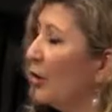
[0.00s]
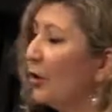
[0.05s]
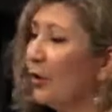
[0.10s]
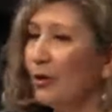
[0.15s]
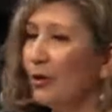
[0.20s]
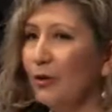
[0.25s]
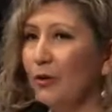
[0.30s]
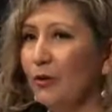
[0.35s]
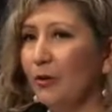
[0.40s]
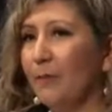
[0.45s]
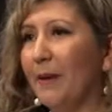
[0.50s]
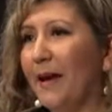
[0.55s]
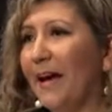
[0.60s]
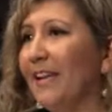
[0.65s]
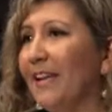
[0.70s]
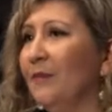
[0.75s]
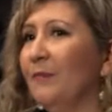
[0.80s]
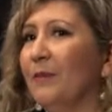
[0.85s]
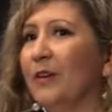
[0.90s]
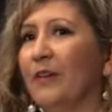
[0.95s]
good or
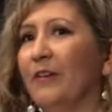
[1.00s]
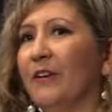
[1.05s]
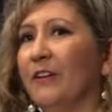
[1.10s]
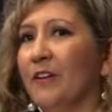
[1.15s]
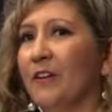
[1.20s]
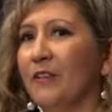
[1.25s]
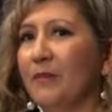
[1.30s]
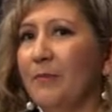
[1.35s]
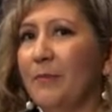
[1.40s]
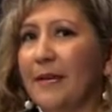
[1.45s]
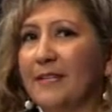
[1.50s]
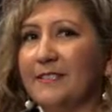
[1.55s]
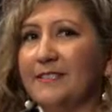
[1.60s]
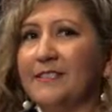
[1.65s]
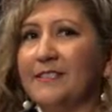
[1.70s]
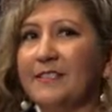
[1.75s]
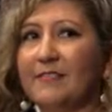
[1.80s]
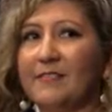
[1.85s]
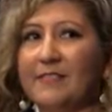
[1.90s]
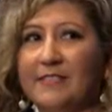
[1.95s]
bad immigrant, on the
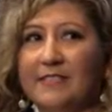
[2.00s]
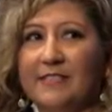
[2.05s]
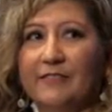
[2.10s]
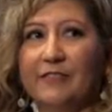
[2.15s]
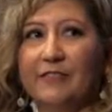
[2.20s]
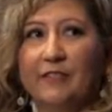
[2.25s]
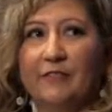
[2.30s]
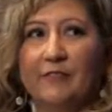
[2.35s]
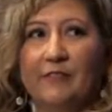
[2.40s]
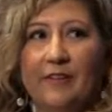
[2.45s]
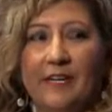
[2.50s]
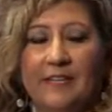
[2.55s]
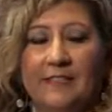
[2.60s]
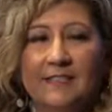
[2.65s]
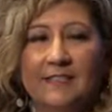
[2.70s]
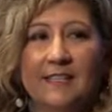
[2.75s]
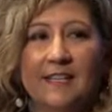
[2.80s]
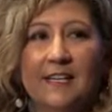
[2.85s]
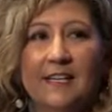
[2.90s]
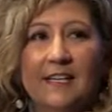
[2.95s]
basis of a civil
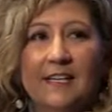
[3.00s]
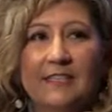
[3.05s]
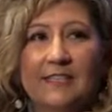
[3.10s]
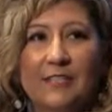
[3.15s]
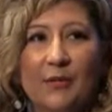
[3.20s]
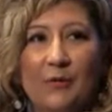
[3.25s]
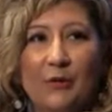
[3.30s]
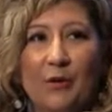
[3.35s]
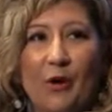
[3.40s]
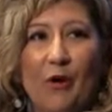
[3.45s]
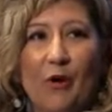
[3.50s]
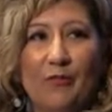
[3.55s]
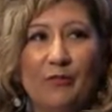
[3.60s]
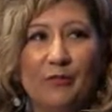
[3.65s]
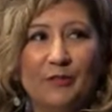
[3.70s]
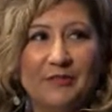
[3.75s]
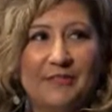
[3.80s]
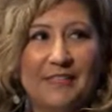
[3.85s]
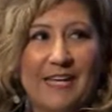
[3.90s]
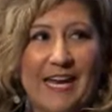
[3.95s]
offense. So an
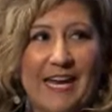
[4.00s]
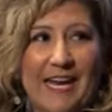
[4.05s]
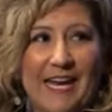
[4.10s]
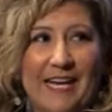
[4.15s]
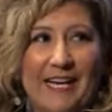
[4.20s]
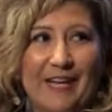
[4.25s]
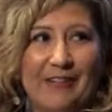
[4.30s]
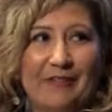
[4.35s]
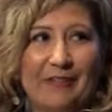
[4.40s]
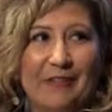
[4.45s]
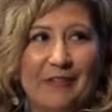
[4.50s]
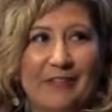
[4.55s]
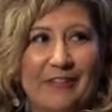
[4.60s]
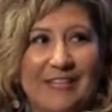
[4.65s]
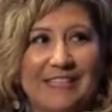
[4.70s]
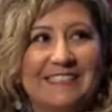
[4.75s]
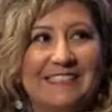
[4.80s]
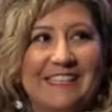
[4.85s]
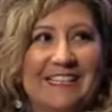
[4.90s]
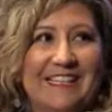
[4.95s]
overstay of a
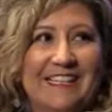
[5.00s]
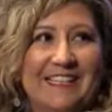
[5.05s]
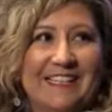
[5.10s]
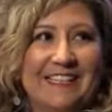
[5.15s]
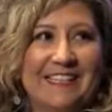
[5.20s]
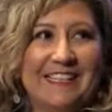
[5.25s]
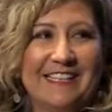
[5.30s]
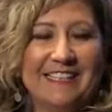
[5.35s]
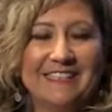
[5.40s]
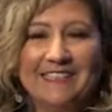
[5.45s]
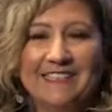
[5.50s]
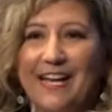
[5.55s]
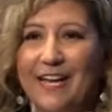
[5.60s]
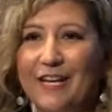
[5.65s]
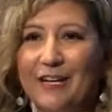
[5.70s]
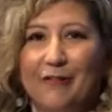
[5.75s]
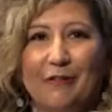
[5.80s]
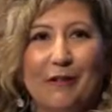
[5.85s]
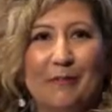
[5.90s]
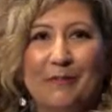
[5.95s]
visa is
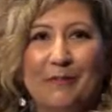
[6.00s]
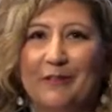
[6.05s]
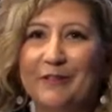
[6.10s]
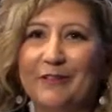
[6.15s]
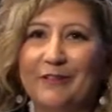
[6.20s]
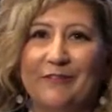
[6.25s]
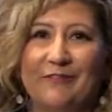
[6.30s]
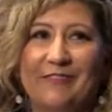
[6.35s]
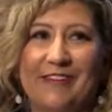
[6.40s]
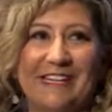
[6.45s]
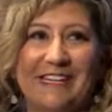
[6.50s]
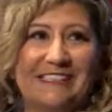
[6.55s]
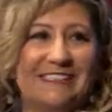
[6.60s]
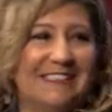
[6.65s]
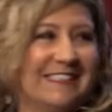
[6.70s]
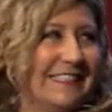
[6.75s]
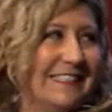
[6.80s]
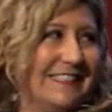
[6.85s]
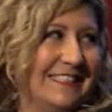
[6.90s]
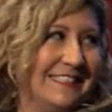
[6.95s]
not a criminal
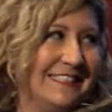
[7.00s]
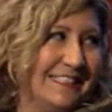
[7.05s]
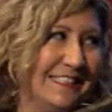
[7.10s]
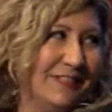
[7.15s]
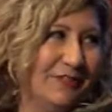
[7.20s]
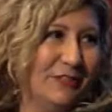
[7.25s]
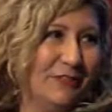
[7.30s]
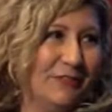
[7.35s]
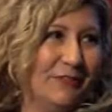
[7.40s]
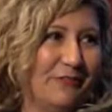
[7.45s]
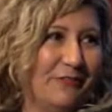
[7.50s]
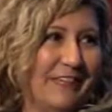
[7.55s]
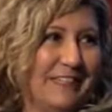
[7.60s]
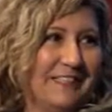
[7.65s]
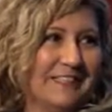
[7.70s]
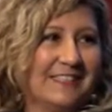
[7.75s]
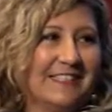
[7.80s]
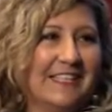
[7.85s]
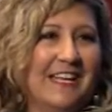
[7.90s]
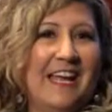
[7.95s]
offense, it's a civil
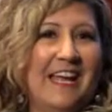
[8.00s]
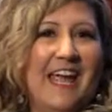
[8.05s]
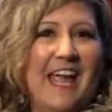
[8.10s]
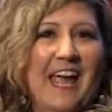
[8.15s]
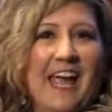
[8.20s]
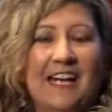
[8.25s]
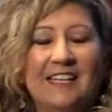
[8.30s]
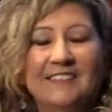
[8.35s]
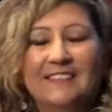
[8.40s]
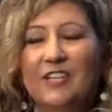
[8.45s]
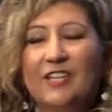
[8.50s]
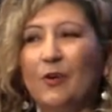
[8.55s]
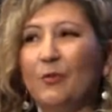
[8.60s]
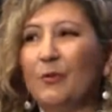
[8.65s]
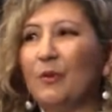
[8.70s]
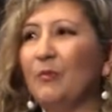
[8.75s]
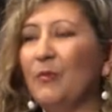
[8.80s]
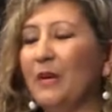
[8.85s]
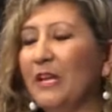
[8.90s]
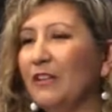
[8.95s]
offense. And so
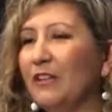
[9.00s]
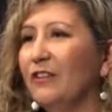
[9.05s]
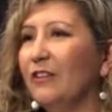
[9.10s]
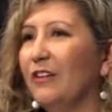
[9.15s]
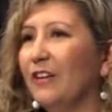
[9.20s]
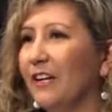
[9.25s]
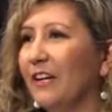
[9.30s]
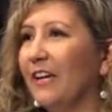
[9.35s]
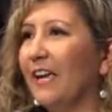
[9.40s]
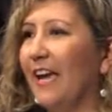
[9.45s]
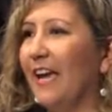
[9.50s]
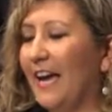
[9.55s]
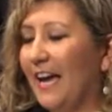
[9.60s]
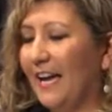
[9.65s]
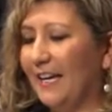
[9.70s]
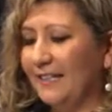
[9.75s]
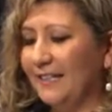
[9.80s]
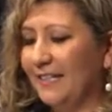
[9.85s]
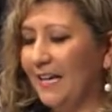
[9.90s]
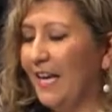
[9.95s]
when we look
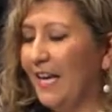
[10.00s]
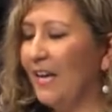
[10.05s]
at the